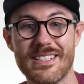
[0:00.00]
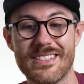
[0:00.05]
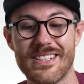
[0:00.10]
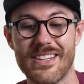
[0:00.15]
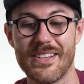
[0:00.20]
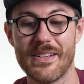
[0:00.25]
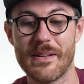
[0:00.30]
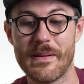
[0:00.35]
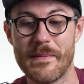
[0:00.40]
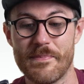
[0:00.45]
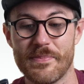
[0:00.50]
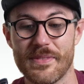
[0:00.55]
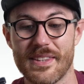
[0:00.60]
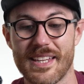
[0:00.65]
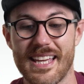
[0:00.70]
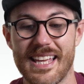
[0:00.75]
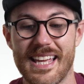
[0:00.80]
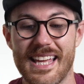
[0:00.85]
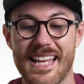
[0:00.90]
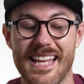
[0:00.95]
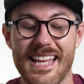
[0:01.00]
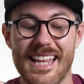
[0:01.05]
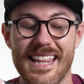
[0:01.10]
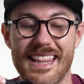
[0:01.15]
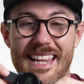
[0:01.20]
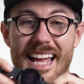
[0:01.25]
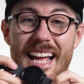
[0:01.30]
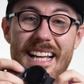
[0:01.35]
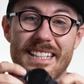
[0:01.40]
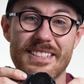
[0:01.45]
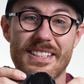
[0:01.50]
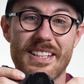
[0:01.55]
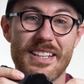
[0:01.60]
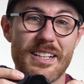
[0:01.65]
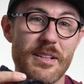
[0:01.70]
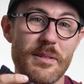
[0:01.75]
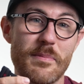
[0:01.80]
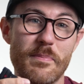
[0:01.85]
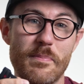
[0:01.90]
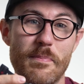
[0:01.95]
So that's going
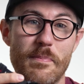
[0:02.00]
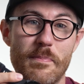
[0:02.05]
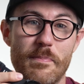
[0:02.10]
to